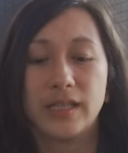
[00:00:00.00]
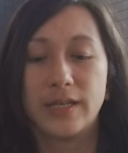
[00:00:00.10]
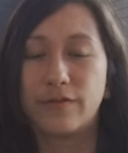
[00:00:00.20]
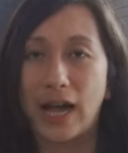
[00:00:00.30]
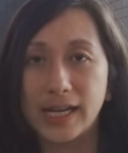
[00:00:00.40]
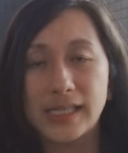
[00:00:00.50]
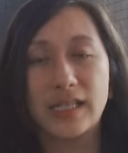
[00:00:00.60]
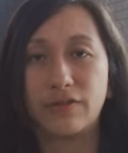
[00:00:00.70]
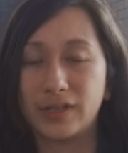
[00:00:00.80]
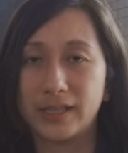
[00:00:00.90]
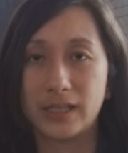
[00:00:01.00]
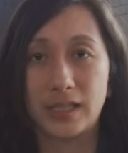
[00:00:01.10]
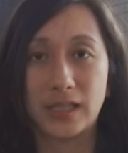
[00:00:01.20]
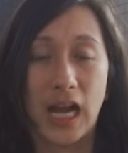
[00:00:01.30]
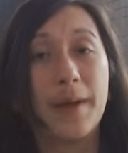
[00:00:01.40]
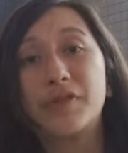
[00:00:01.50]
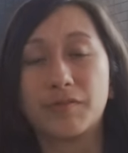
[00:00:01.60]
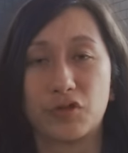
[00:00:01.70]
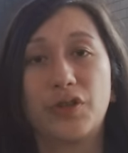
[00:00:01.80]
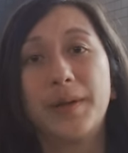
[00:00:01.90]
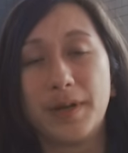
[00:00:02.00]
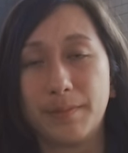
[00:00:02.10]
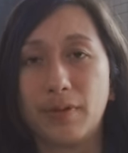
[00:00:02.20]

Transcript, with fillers: devise different types of treatment